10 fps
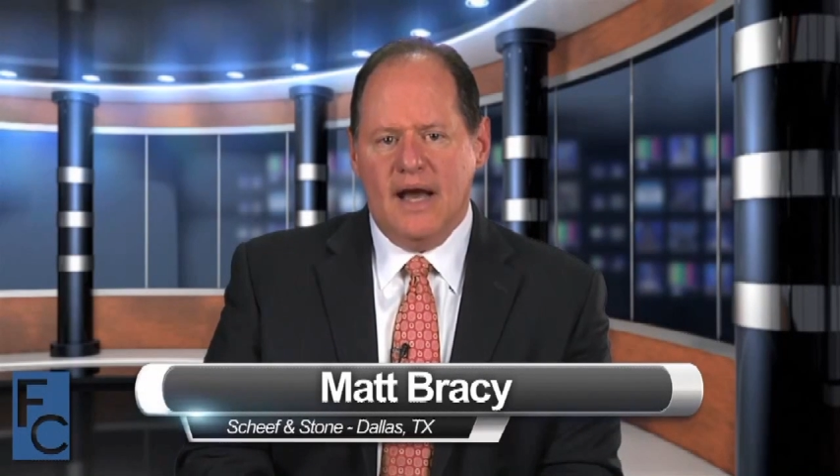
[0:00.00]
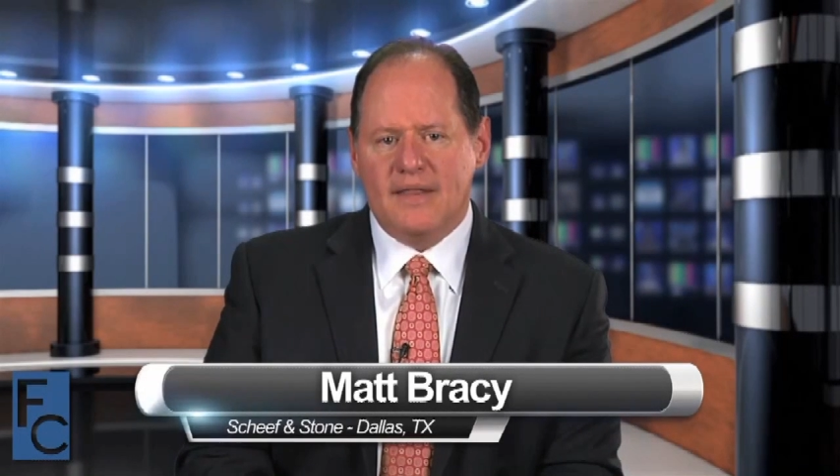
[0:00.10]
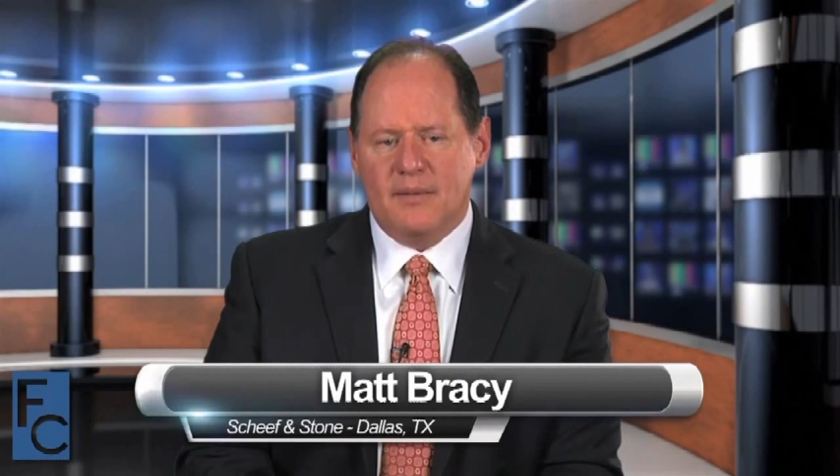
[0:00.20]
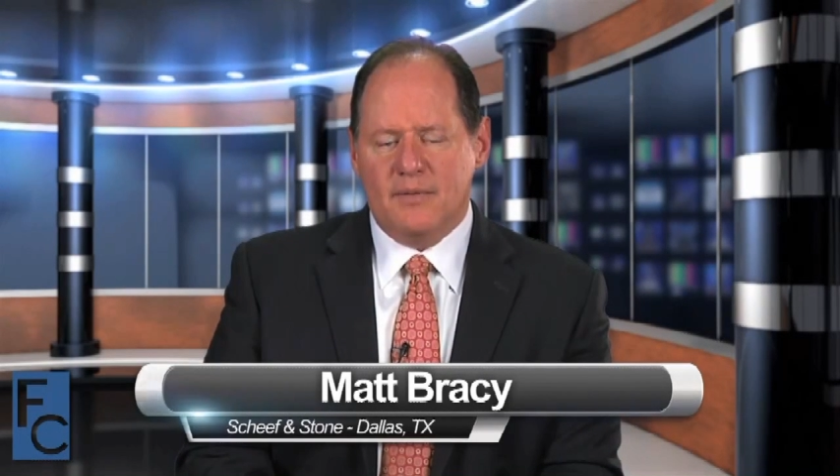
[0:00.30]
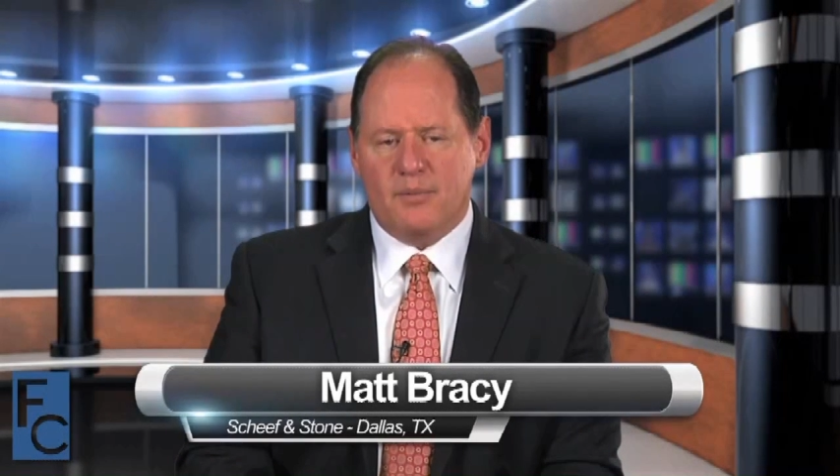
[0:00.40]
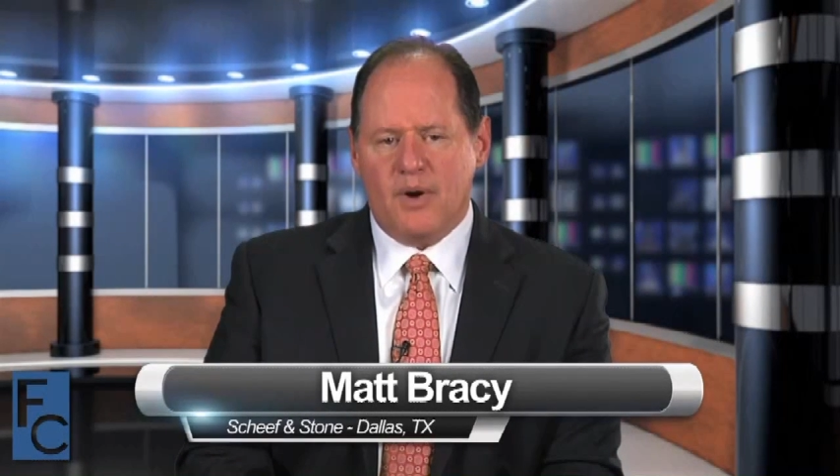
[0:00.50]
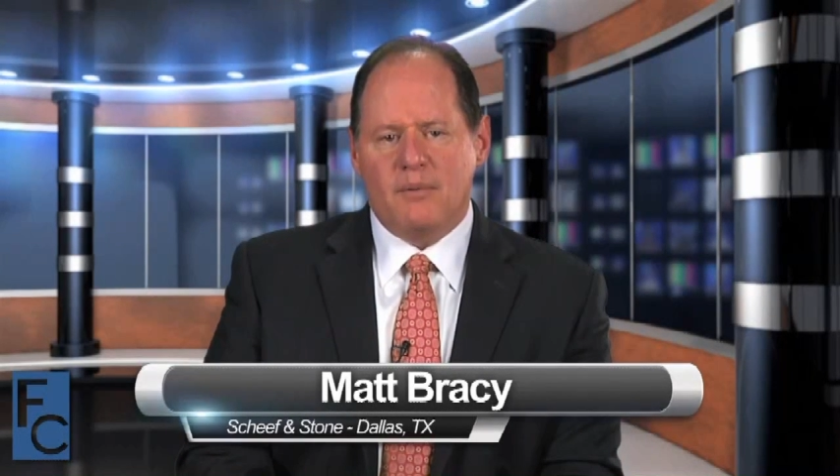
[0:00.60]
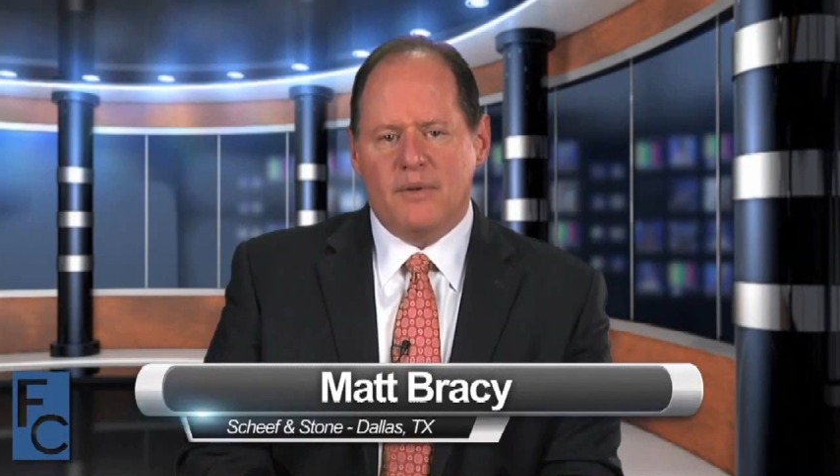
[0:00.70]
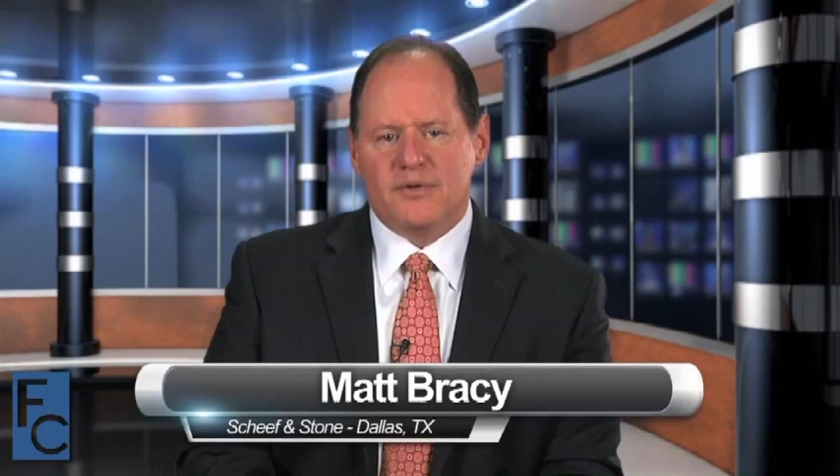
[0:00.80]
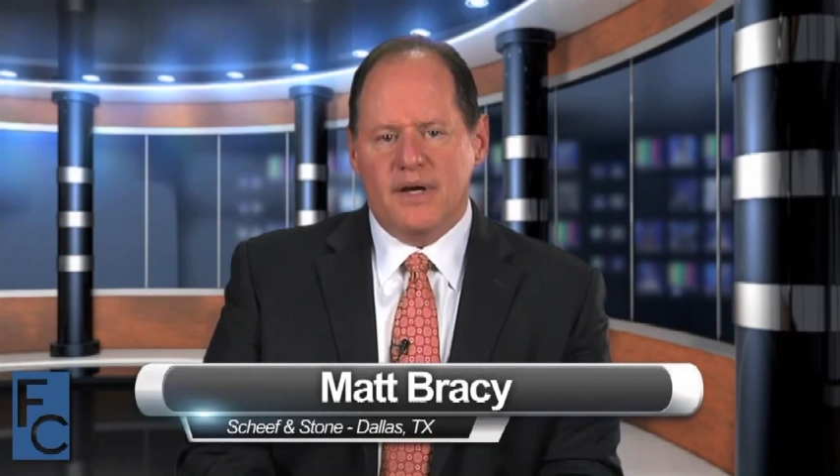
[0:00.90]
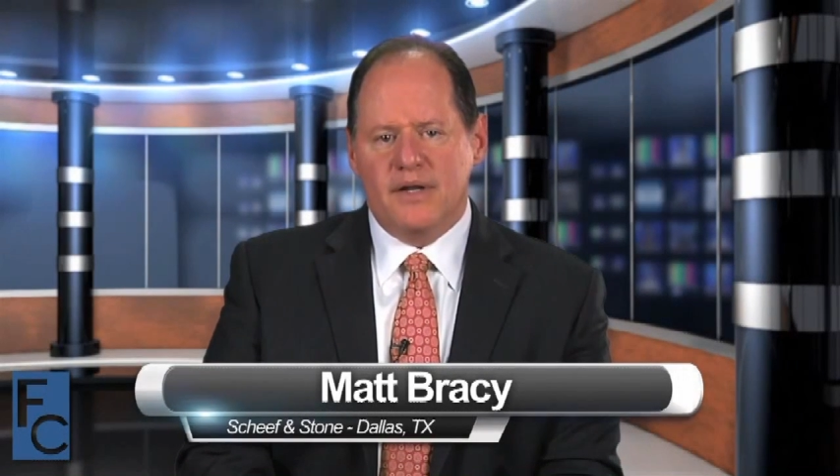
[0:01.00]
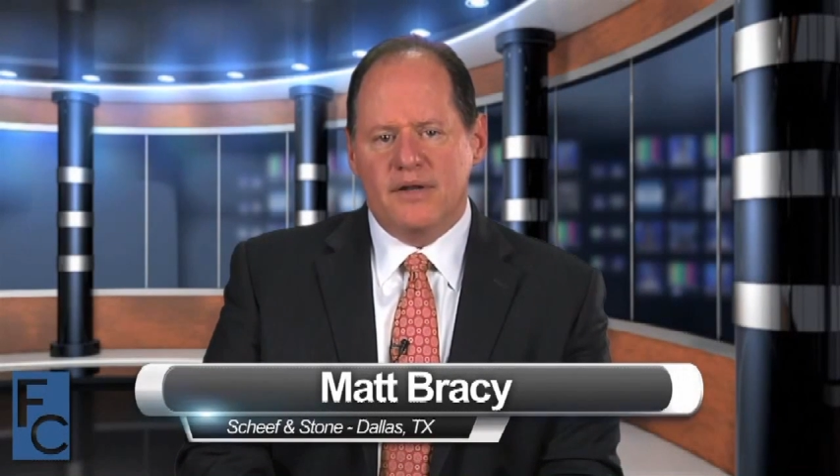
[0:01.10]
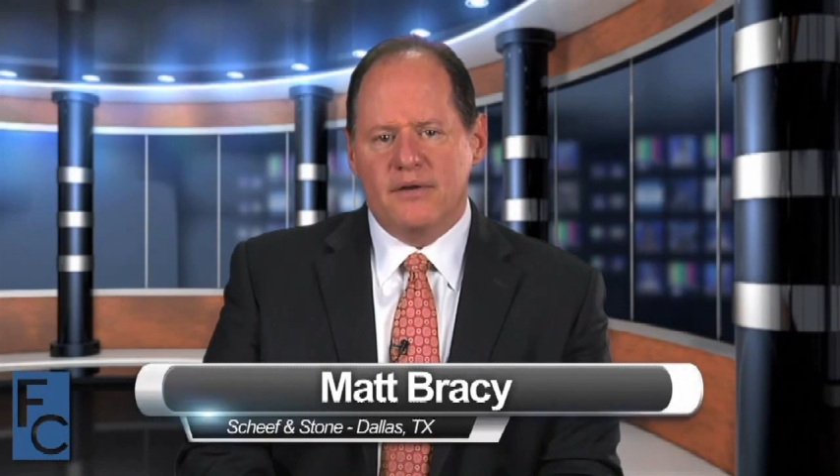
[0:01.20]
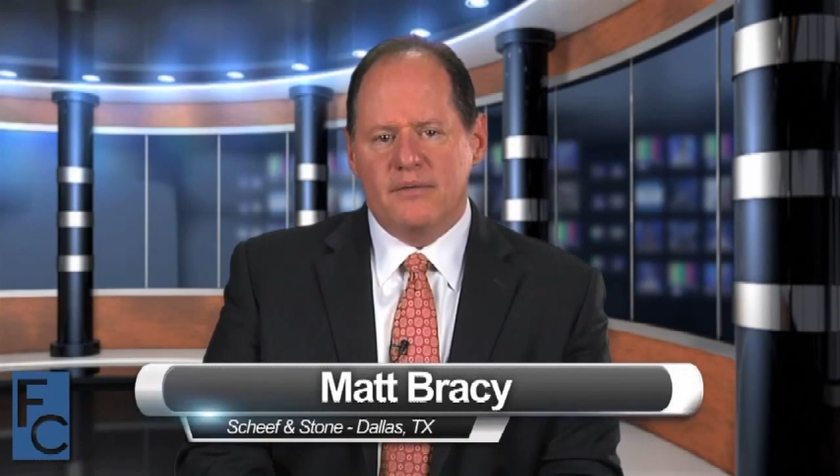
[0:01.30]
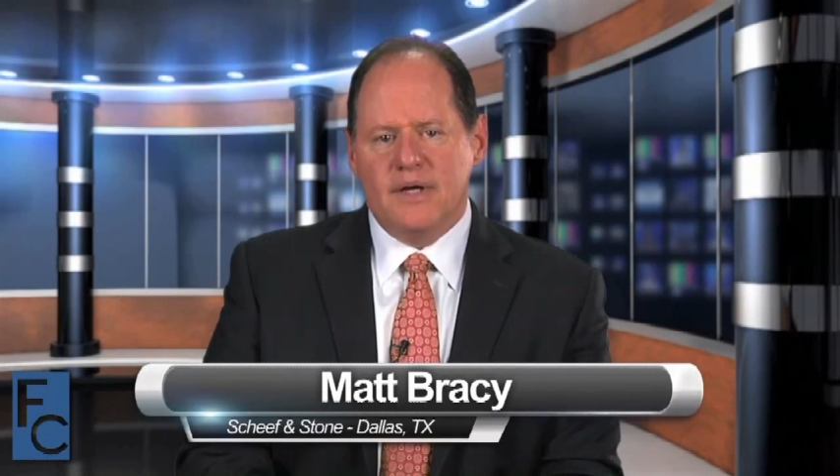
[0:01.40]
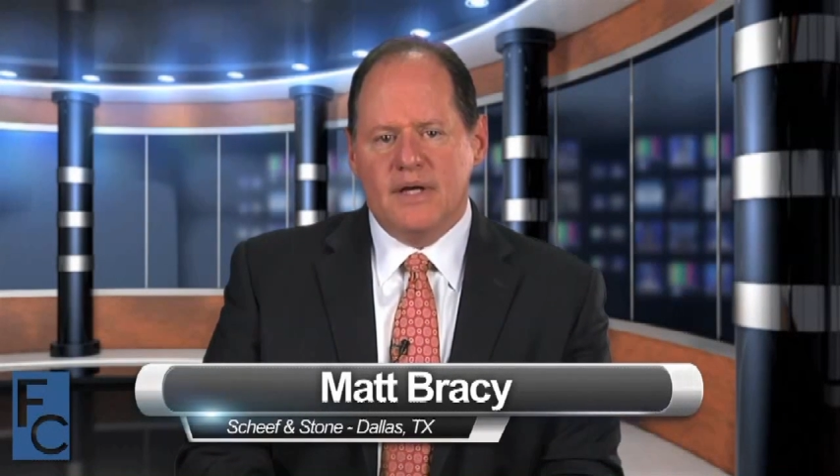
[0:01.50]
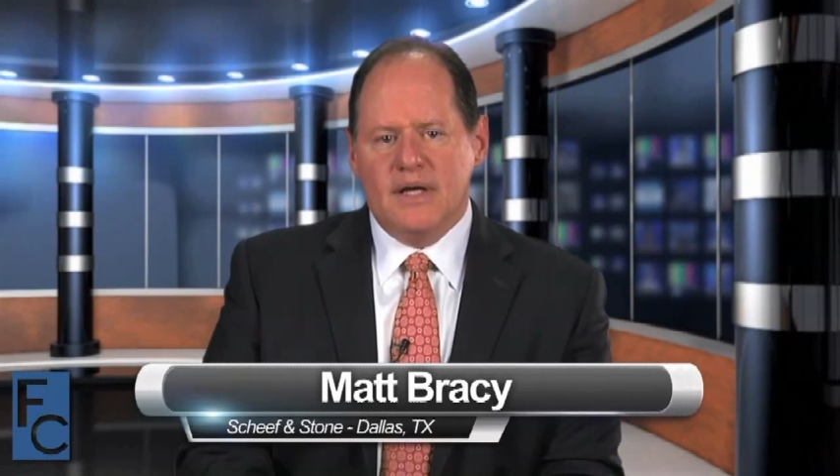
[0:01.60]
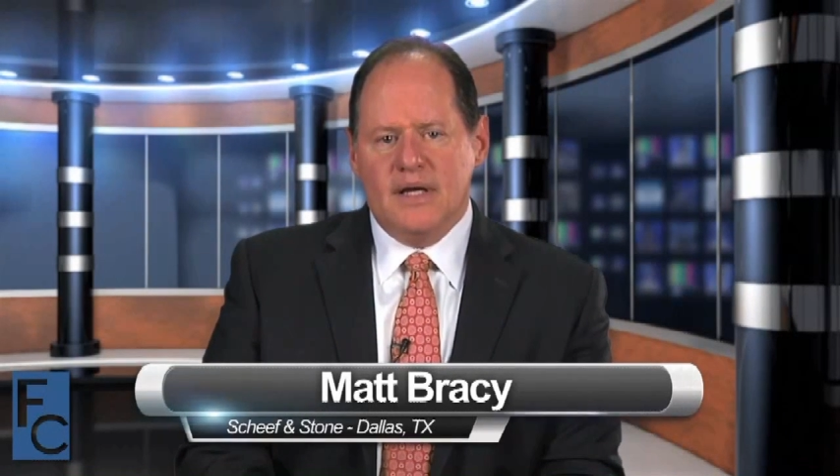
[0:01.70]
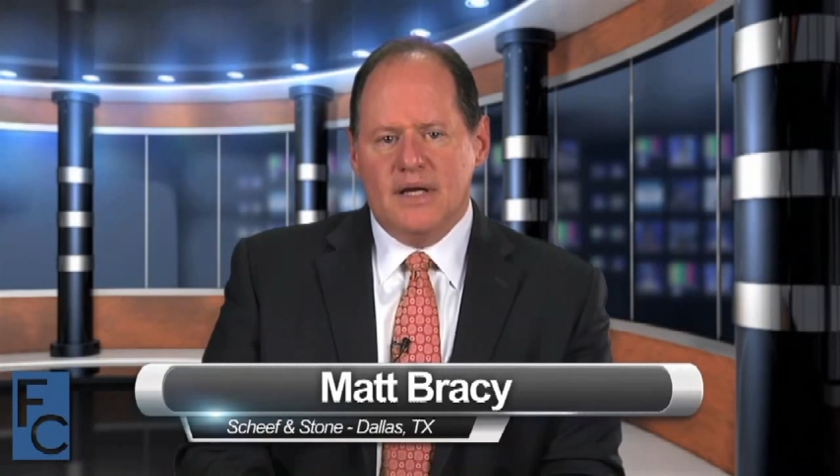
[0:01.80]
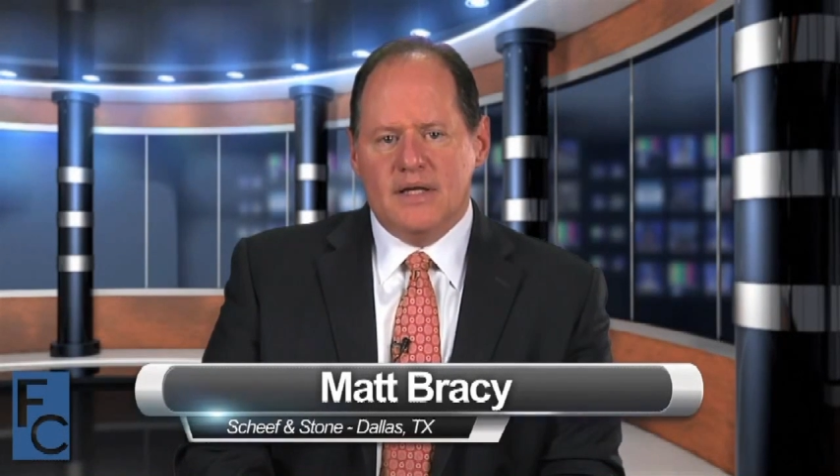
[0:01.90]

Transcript: I think what they're probably trying to do